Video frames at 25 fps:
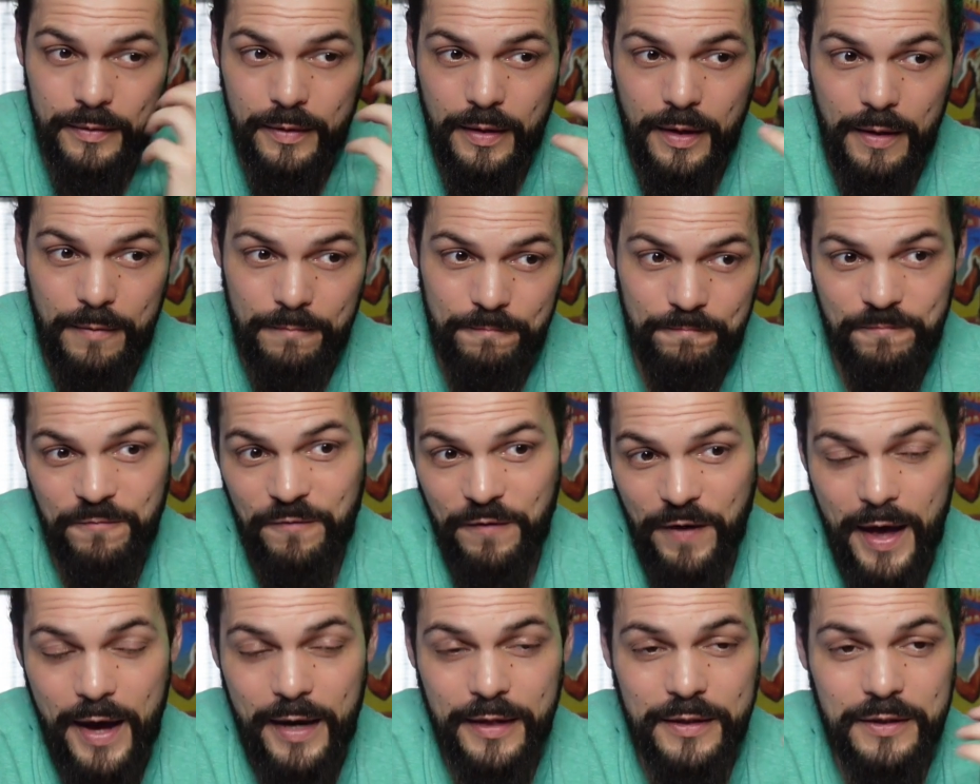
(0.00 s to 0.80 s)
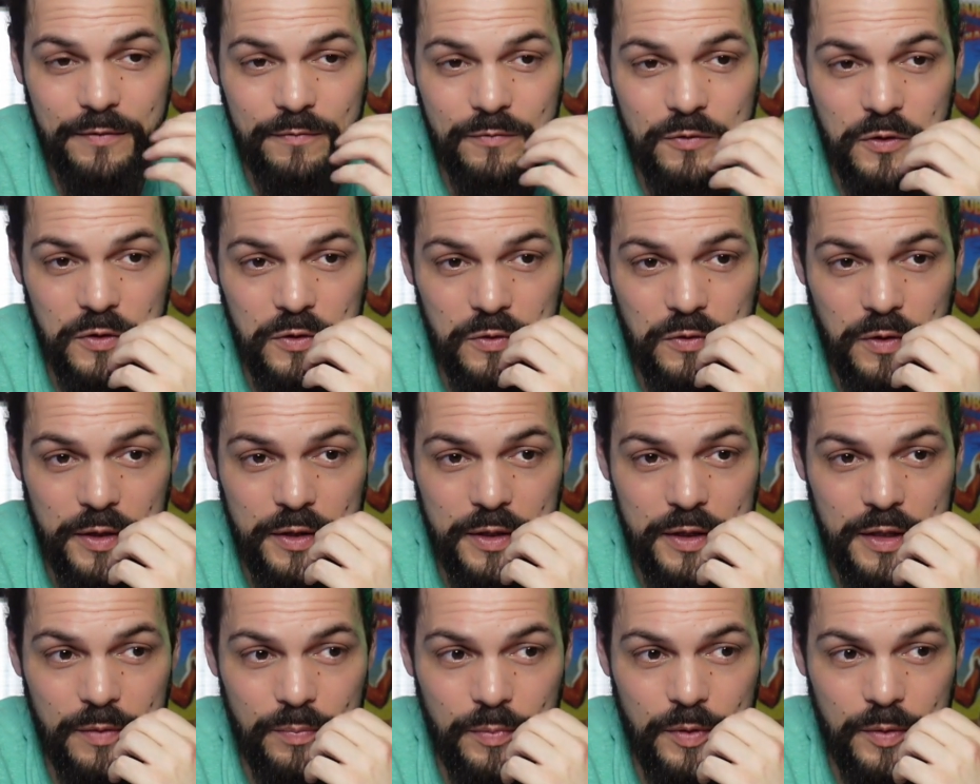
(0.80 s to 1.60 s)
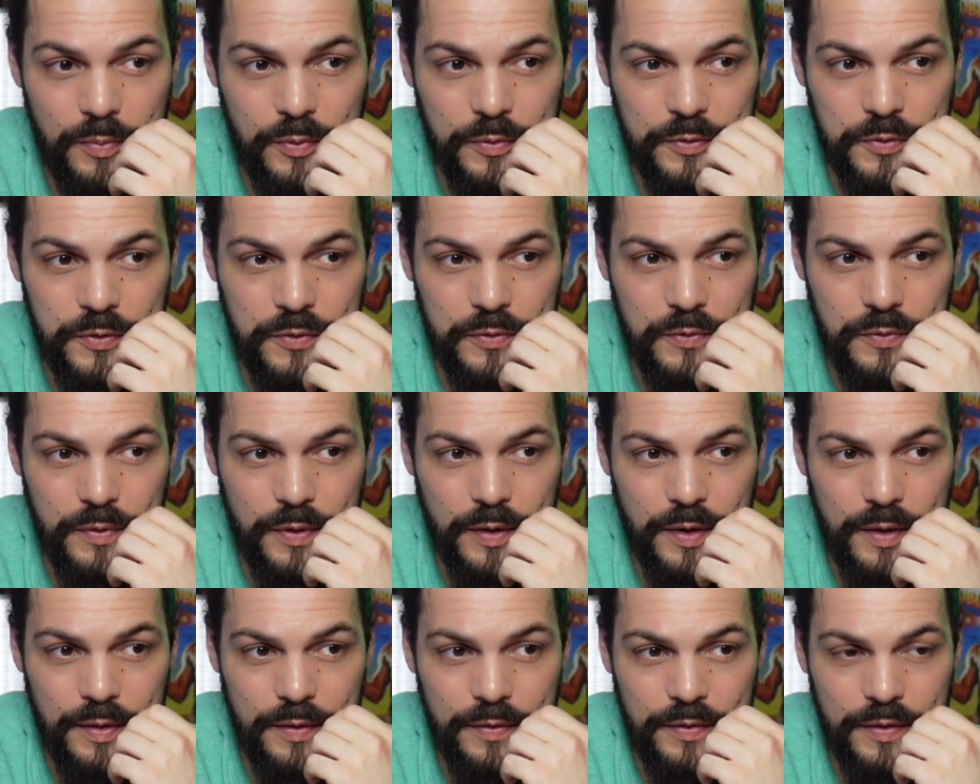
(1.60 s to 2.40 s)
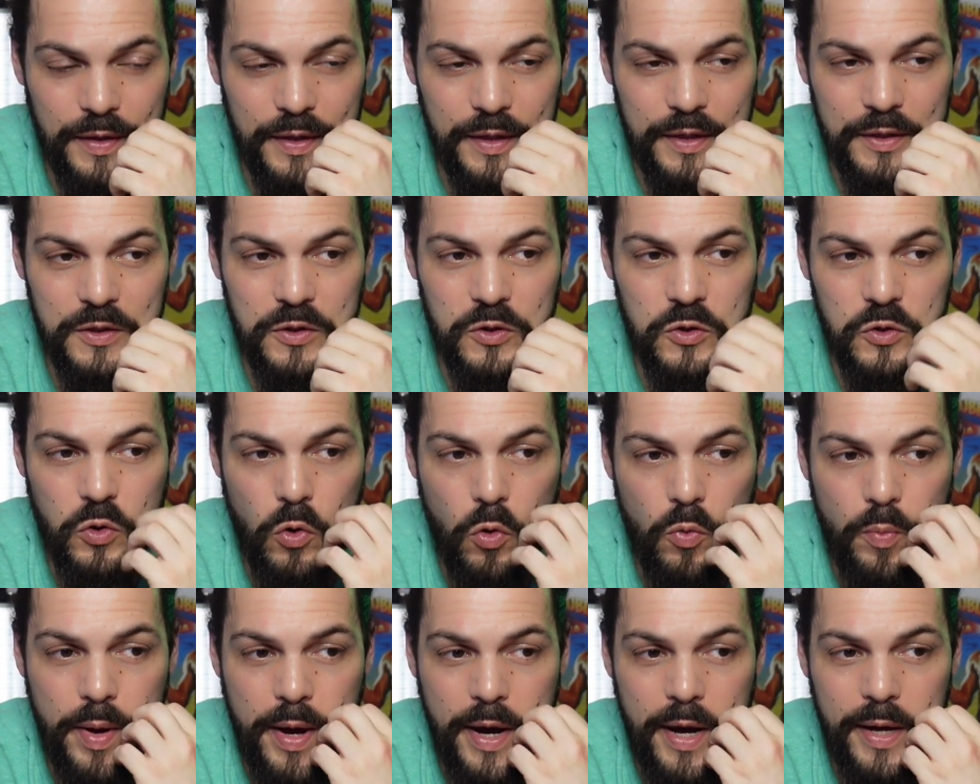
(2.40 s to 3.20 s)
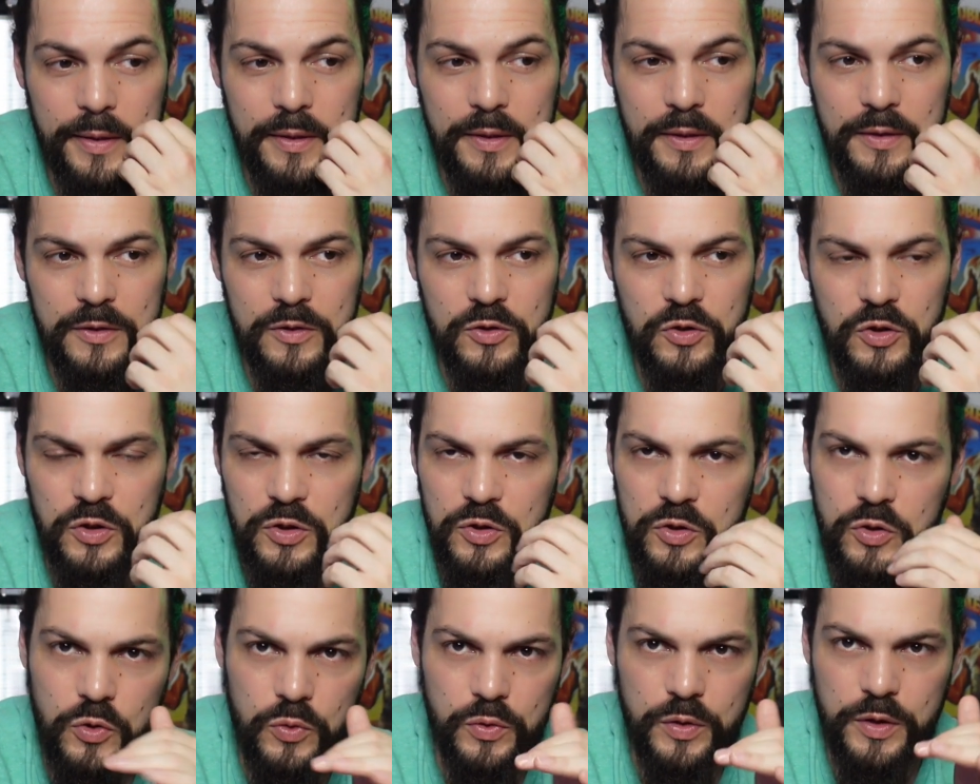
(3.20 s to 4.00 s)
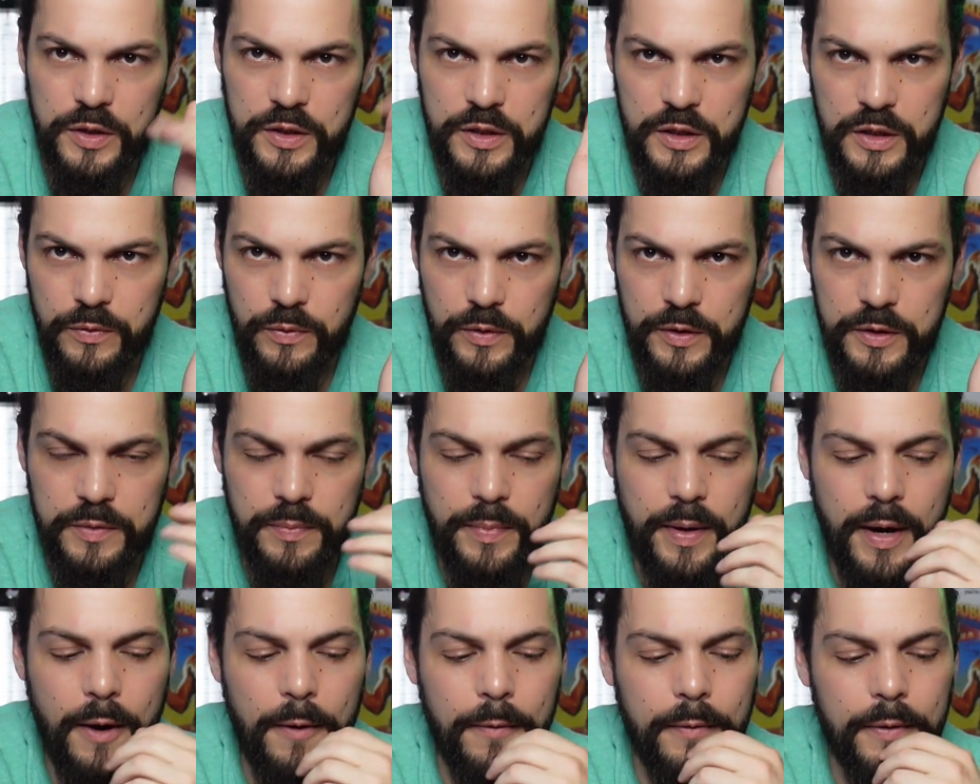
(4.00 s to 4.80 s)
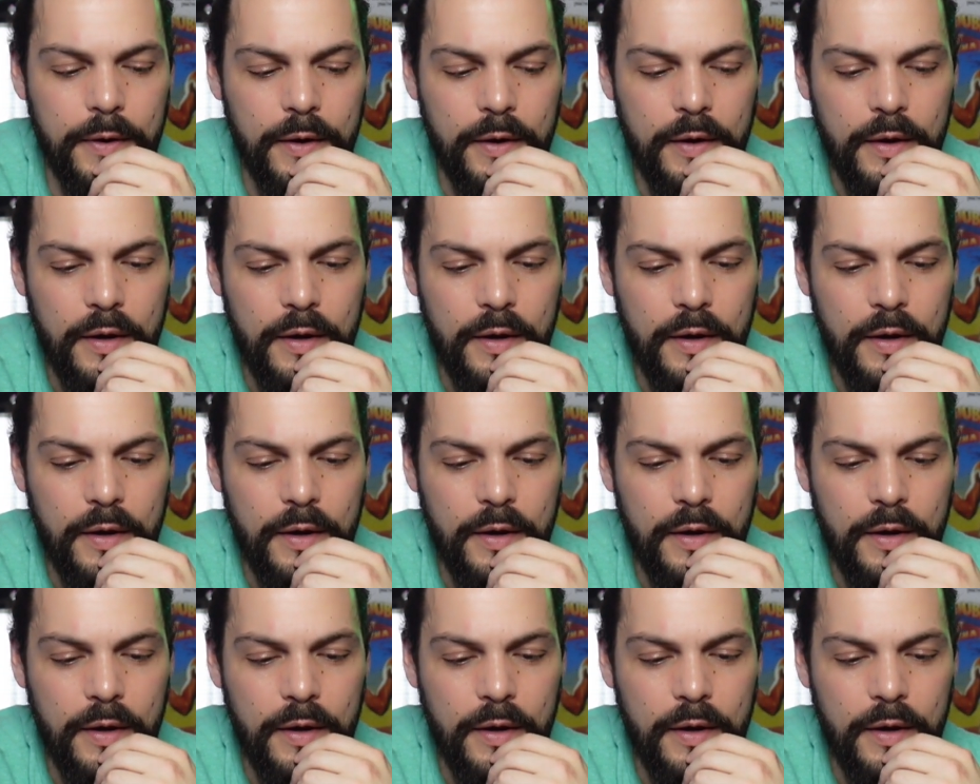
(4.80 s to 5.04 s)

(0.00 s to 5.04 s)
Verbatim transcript: That fact of just trying to get people to uh, think it's so bad that just tune in and see what it's about.